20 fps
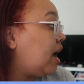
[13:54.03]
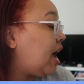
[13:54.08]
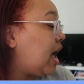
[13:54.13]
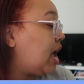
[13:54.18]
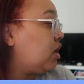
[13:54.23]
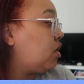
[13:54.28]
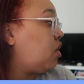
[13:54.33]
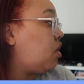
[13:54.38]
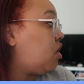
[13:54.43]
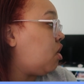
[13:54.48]

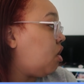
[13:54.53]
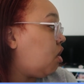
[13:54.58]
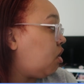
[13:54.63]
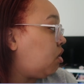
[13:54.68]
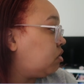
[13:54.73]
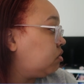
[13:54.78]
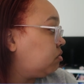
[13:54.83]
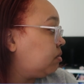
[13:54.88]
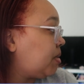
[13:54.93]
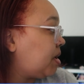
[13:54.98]
at
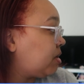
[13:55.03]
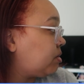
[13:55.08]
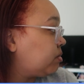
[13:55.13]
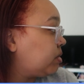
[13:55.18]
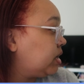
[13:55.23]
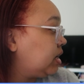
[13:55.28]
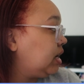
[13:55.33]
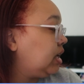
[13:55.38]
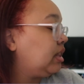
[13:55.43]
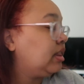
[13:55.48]
all while
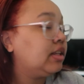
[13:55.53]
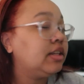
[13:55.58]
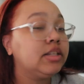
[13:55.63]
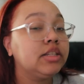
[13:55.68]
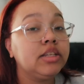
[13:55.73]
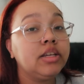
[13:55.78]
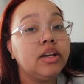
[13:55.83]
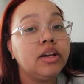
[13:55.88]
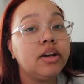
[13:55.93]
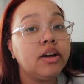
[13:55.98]
reading
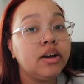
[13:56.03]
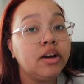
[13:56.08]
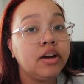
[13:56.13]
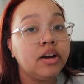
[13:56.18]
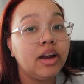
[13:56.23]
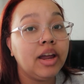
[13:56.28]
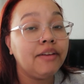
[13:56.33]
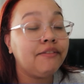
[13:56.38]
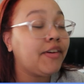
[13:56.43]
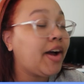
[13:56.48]
this
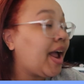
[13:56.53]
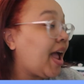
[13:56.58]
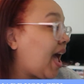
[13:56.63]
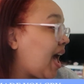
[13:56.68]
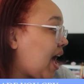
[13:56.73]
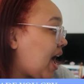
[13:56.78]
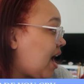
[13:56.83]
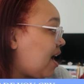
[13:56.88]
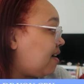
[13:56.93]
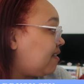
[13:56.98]
year. If I
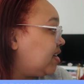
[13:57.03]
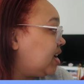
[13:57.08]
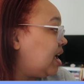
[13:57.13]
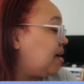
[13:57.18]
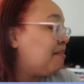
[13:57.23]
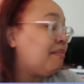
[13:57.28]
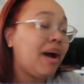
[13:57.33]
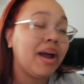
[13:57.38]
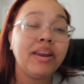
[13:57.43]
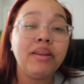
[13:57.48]
have,
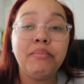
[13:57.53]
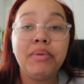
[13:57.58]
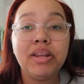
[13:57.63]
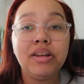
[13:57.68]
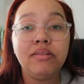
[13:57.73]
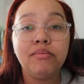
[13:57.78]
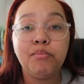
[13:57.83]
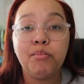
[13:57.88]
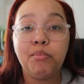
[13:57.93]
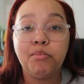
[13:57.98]
it might have
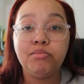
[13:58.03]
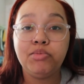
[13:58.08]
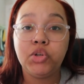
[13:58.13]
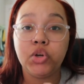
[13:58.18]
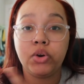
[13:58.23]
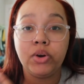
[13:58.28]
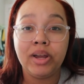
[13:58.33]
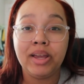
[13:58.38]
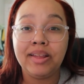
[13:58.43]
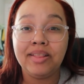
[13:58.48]
been
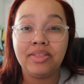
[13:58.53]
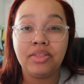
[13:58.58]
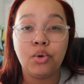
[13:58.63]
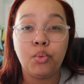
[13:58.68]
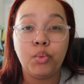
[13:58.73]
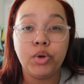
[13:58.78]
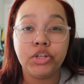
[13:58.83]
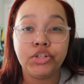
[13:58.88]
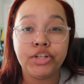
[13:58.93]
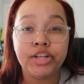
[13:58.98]
during the
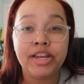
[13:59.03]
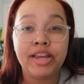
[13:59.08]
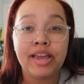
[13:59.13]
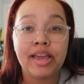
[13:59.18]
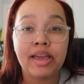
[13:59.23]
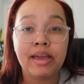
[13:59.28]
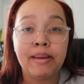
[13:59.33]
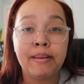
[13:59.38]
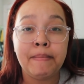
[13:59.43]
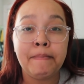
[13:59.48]
wishing
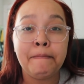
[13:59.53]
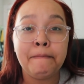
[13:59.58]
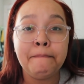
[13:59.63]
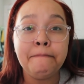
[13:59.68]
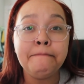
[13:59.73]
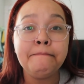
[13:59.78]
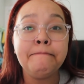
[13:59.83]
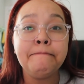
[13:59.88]
game,